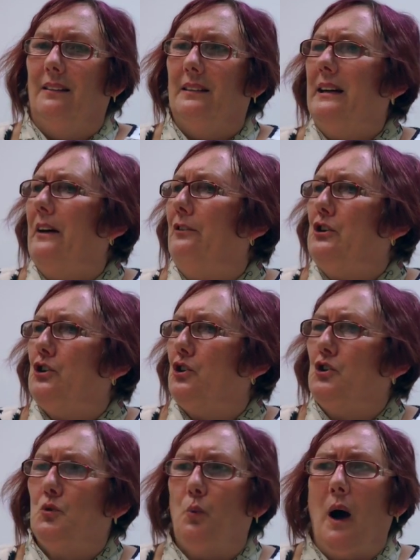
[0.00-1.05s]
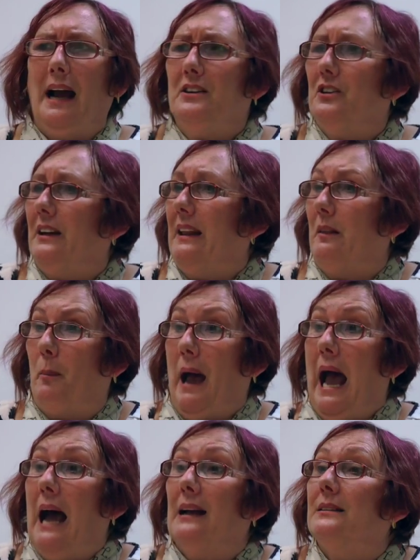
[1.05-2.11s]
They never judged what I'd done in the
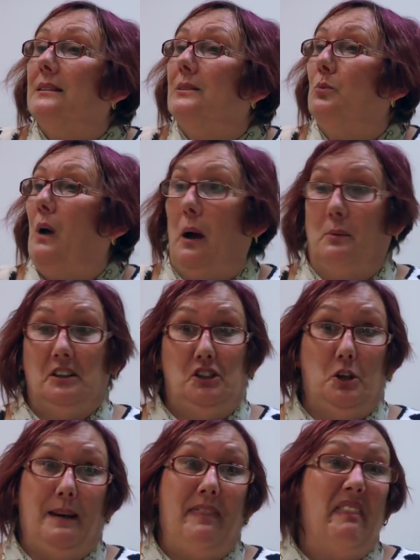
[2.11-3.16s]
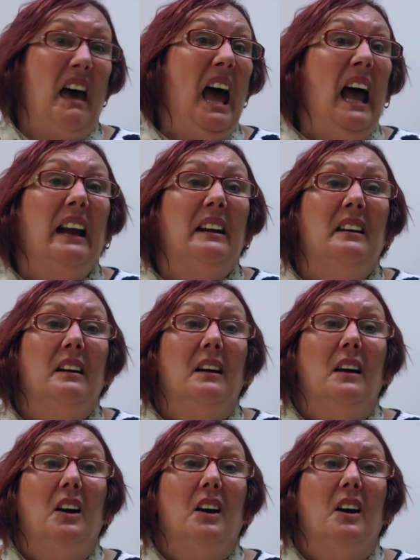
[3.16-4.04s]
past, what I was doing then,